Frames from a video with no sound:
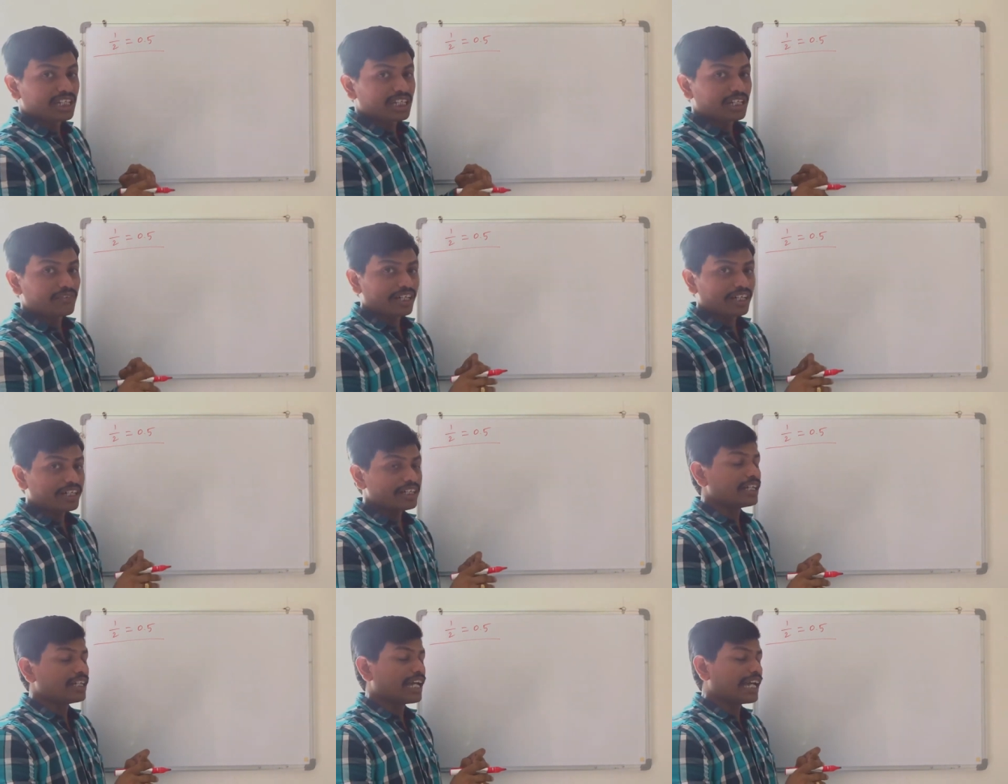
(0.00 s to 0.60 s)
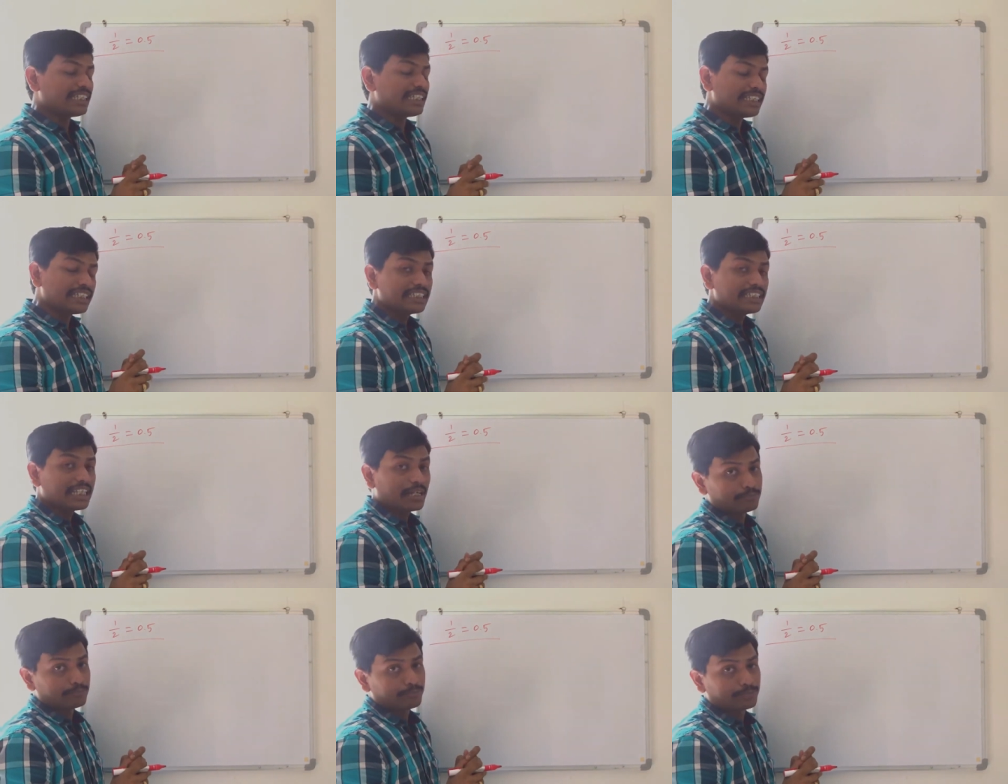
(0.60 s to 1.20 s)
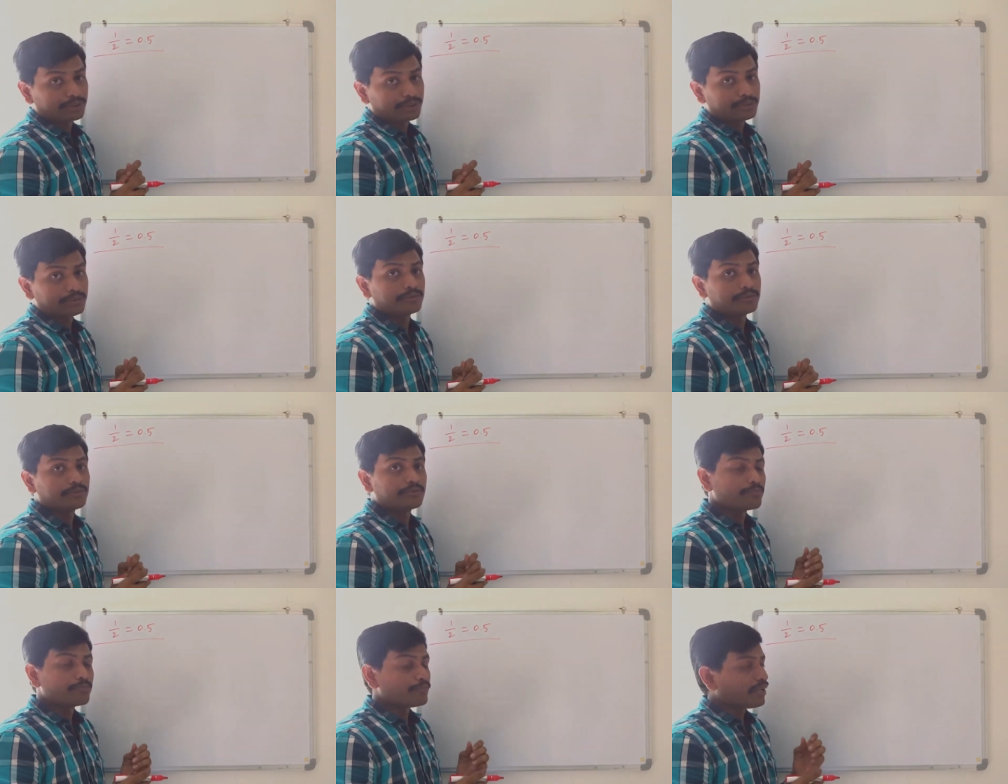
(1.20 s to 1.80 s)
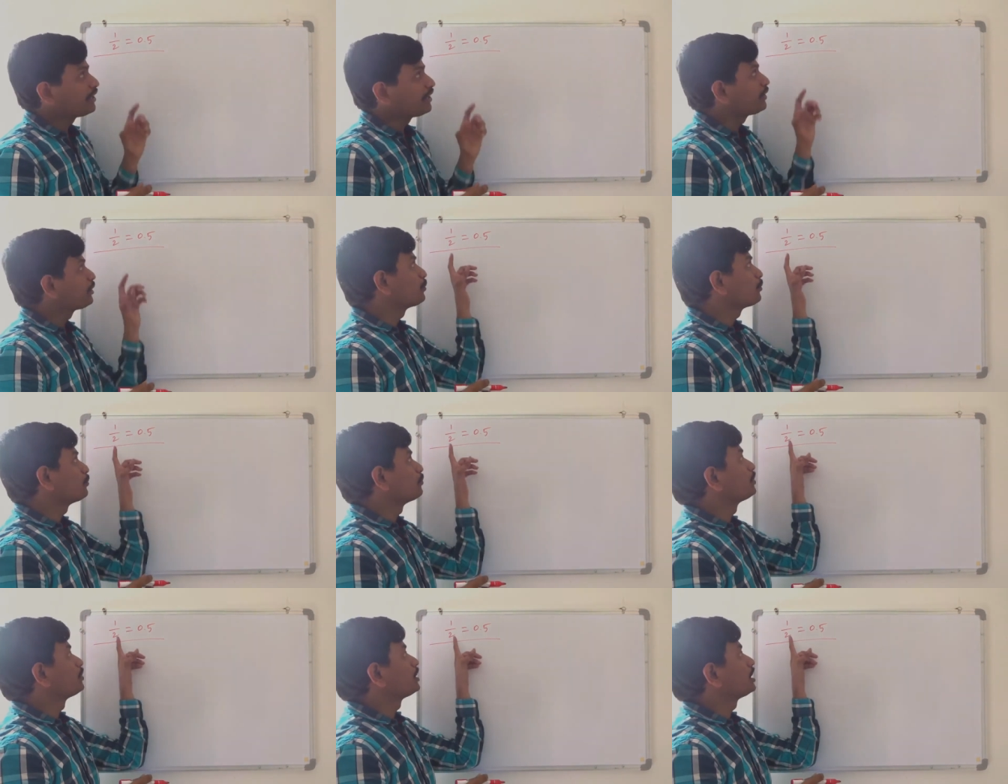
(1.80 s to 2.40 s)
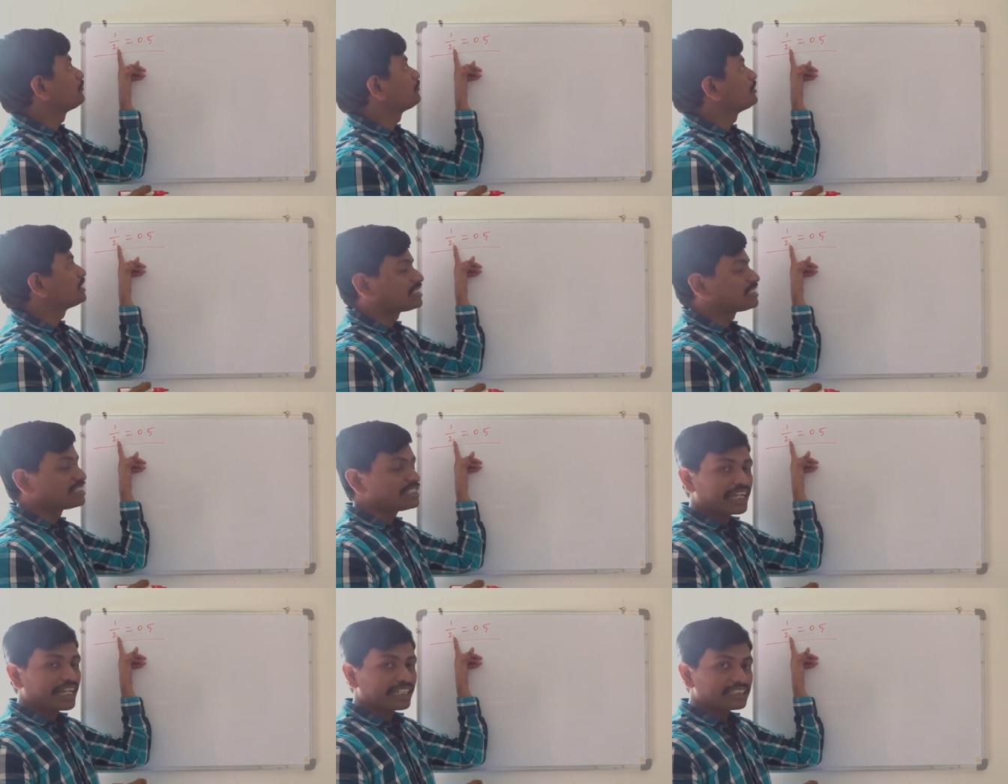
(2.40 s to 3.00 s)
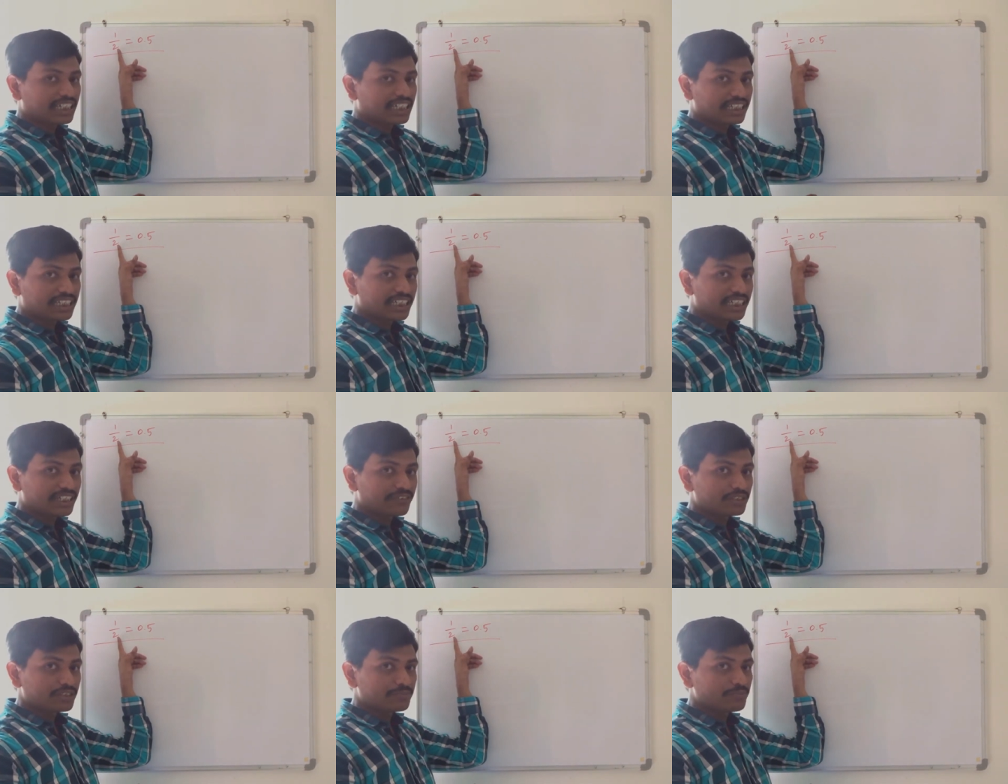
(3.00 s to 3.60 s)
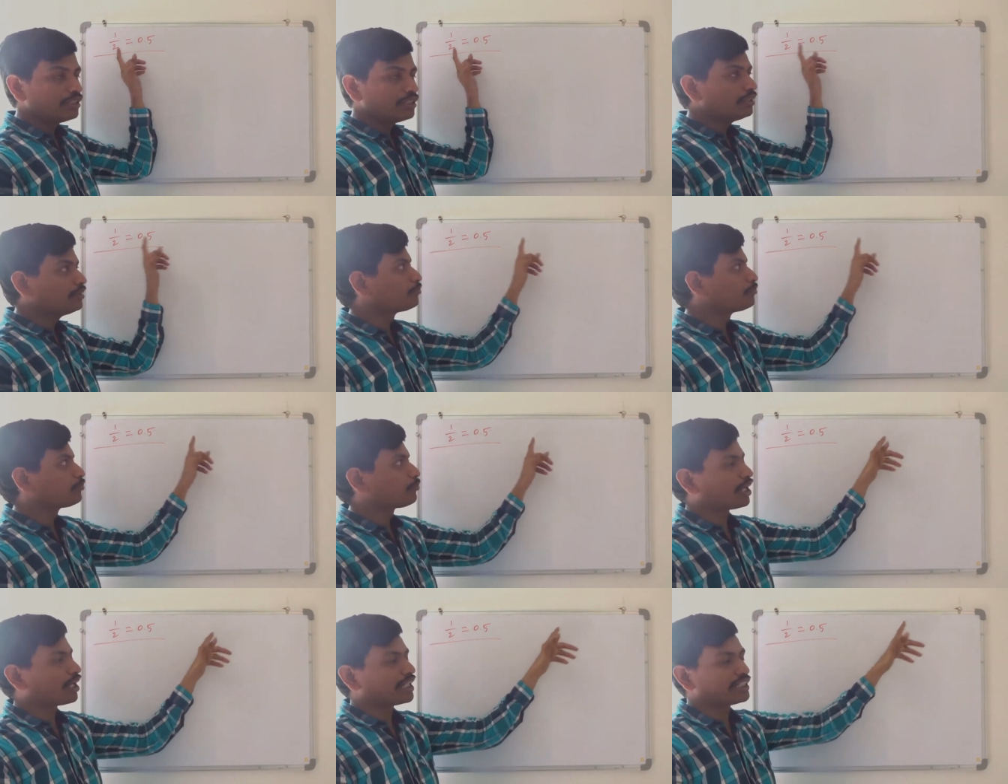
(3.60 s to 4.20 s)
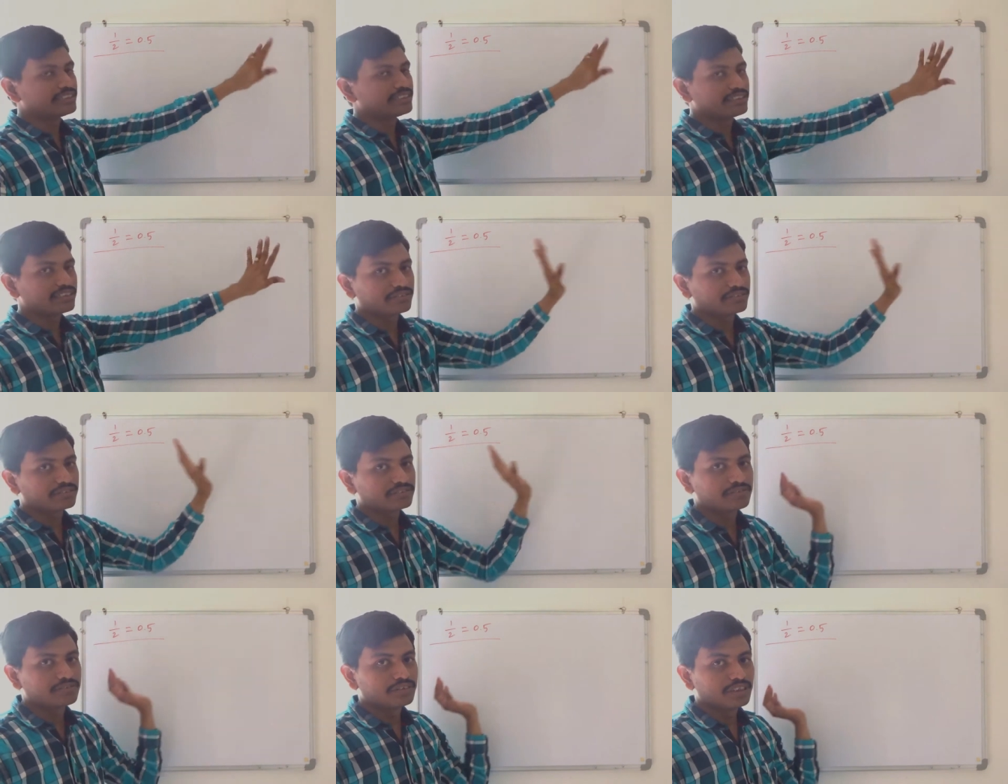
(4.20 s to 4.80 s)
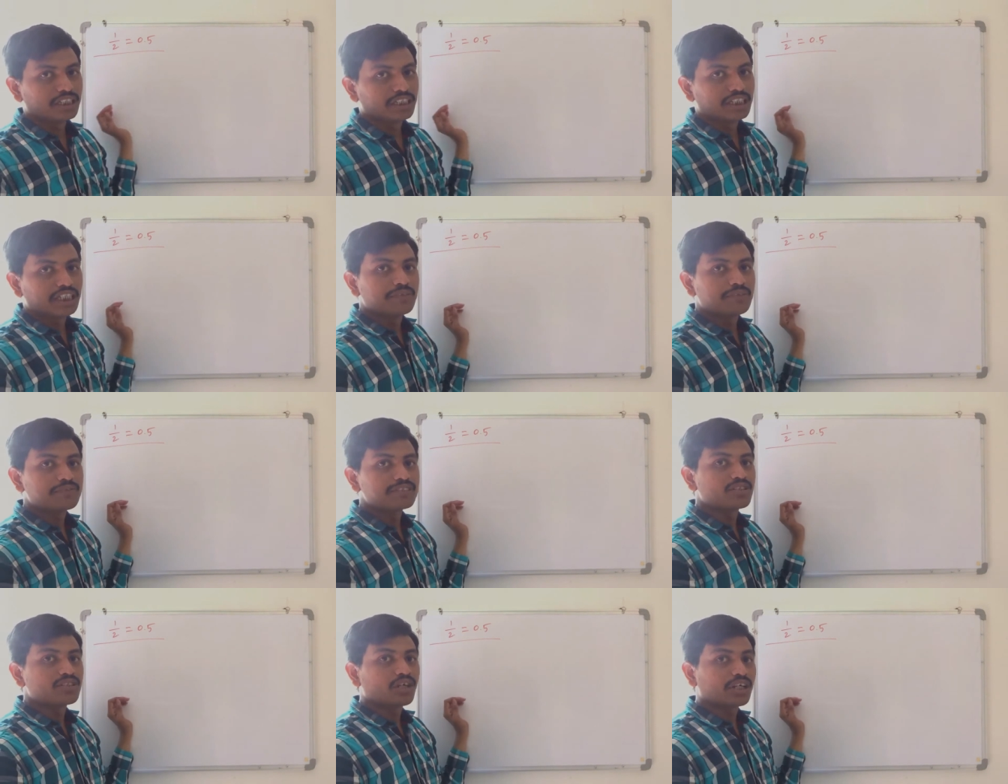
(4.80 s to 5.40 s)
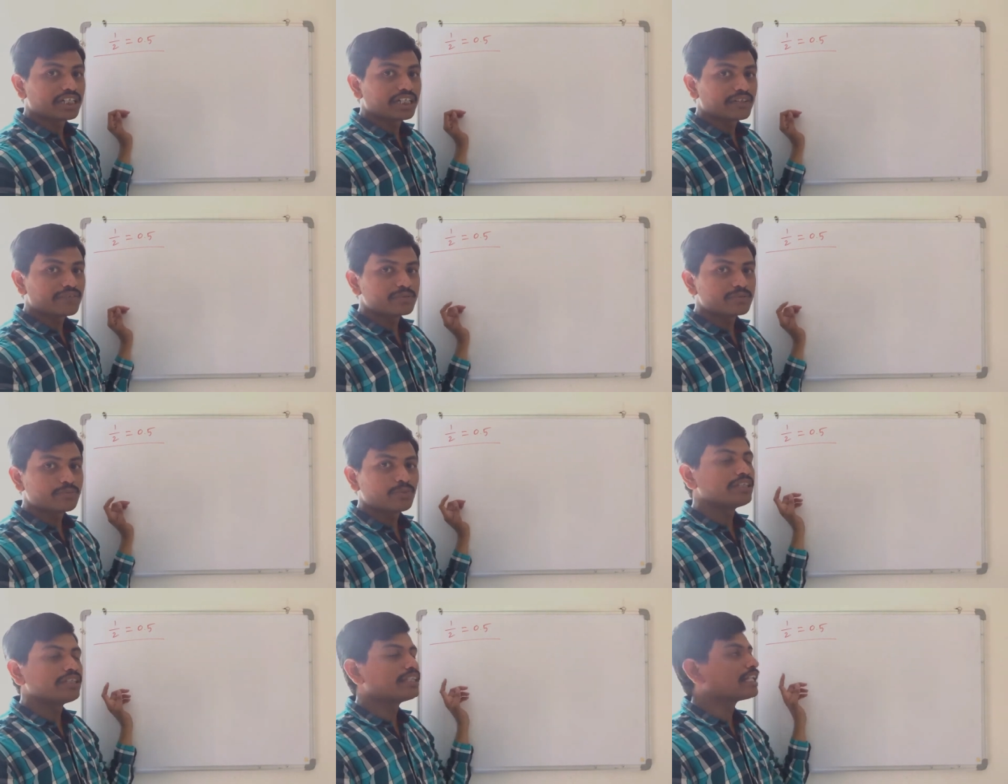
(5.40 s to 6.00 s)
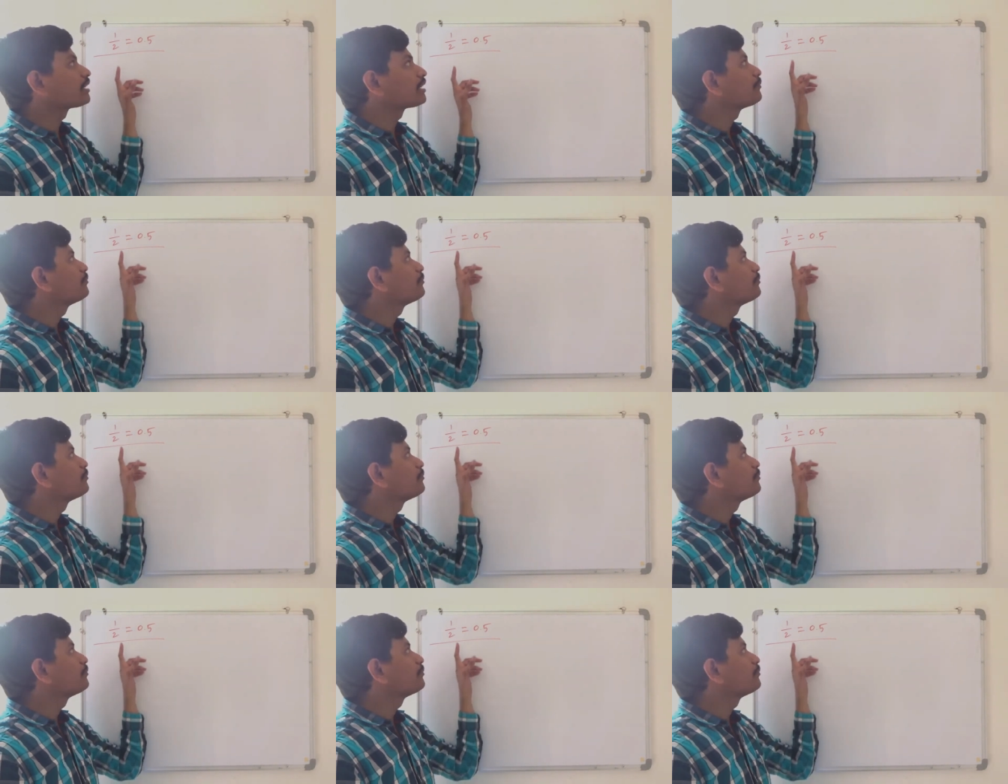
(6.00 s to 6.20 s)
divide any number by 2. If it is exactly divisible, 0.0. If it's not divisible, the